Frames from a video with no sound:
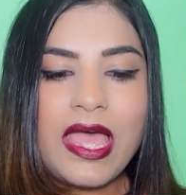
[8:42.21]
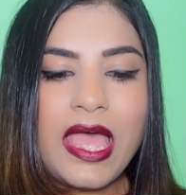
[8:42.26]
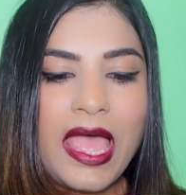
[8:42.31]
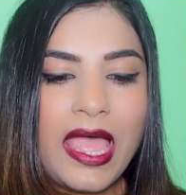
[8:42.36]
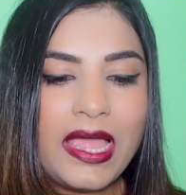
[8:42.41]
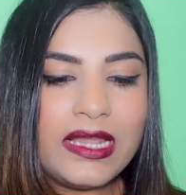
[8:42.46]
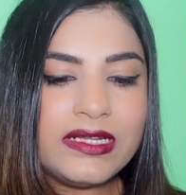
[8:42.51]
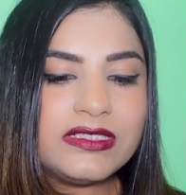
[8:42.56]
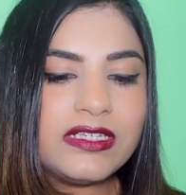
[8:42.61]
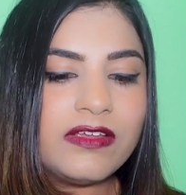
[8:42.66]

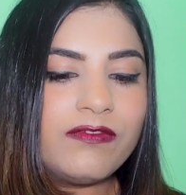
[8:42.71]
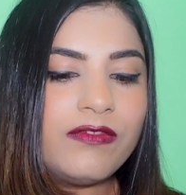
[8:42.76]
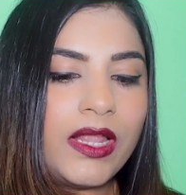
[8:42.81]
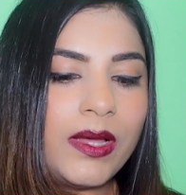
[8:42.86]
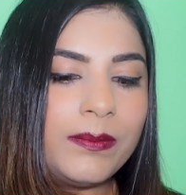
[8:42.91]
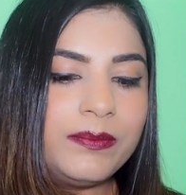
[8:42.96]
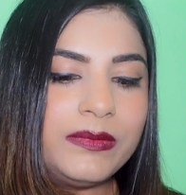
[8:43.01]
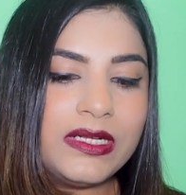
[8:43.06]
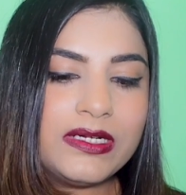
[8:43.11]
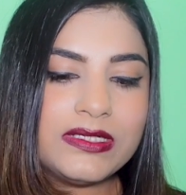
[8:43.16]
and
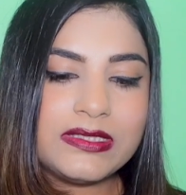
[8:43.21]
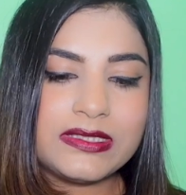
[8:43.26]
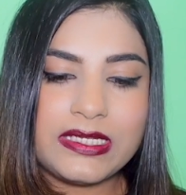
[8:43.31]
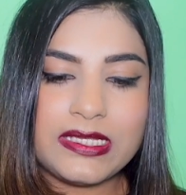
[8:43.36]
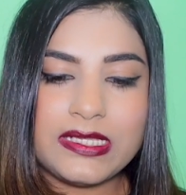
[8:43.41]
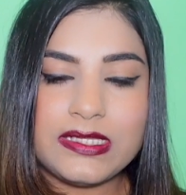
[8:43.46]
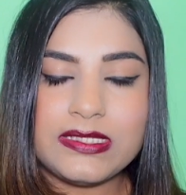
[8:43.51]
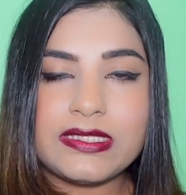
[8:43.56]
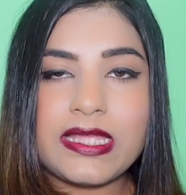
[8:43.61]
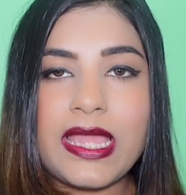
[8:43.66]
develop their
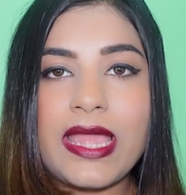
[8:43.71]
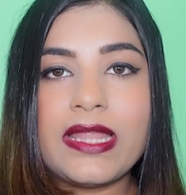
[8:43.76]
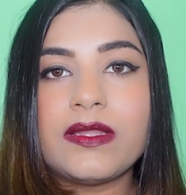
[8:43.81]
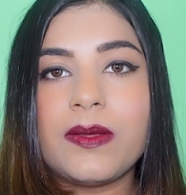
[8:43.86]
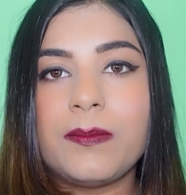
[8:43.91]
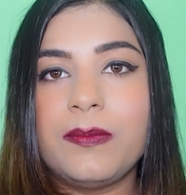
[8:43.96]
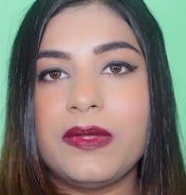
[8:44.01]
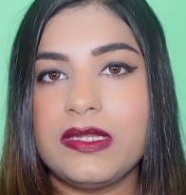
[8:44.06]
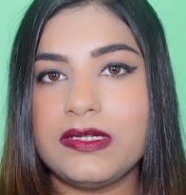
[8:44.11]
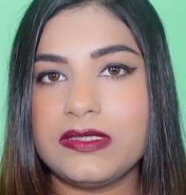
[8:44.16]
skills and
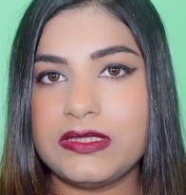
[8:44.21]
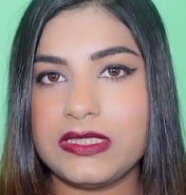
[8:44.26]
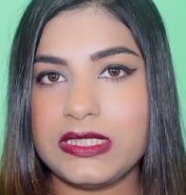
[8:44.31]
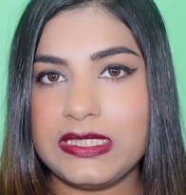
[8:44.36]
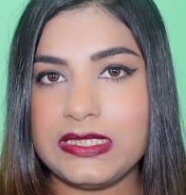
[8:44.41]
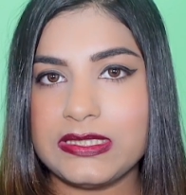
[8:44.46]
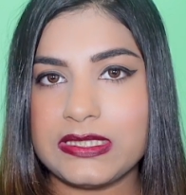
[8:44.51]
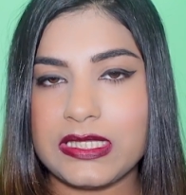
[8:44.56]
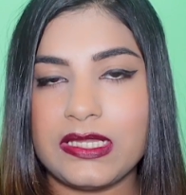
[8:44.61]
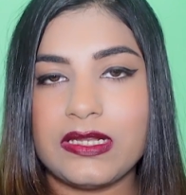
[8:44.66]

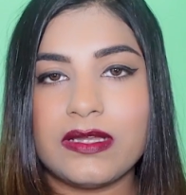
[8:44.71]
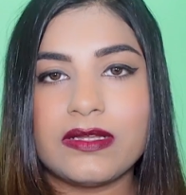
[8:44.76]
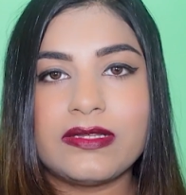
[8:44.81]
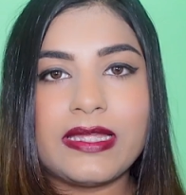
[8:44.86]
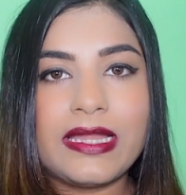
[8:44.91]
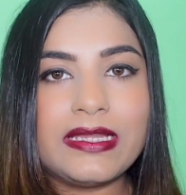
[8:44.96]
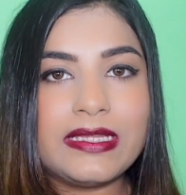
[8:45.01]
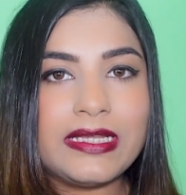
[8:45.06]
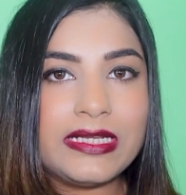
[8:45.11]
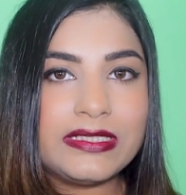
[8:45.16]
abilities in a
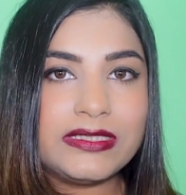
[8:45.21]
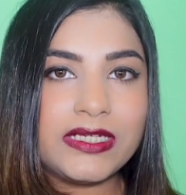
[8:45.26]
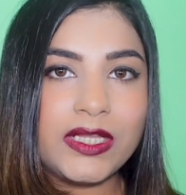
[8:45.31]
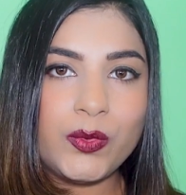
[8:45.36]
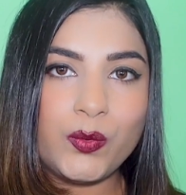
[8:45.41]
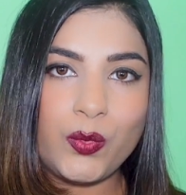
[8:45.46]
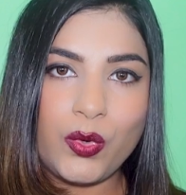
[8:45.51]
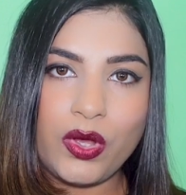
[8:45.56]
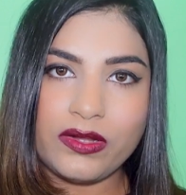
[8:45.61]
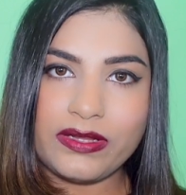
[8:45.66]

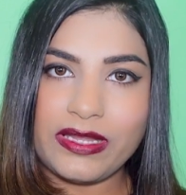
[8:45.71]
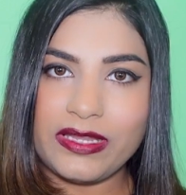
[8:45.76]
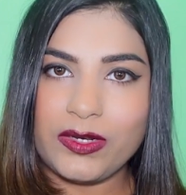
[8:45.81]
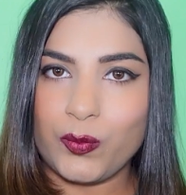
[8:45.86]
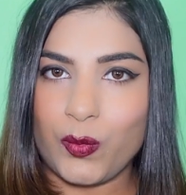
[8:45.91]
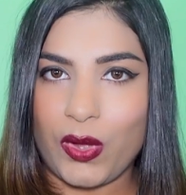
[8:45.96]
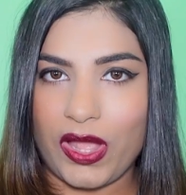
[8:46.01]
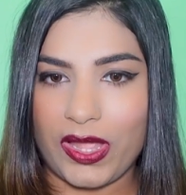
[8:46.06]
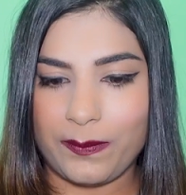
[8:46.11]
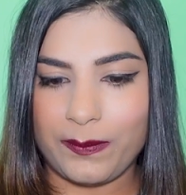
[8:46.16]
Canadian work
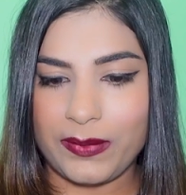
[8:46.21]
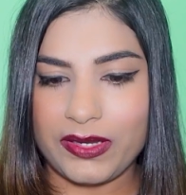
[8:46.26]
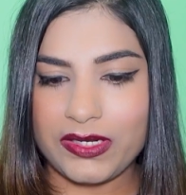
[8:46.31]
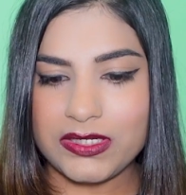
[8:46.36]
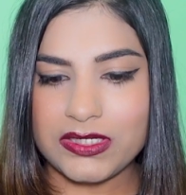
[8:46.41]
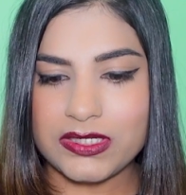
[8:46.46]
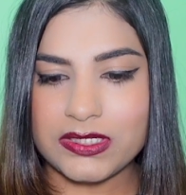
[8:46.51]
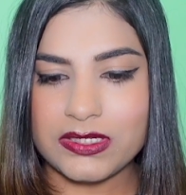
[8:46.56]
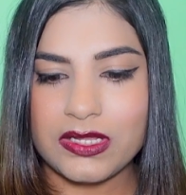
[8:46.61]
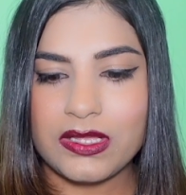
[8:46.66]

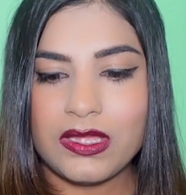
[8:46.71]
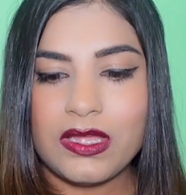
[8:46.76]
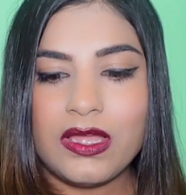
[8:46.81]
environment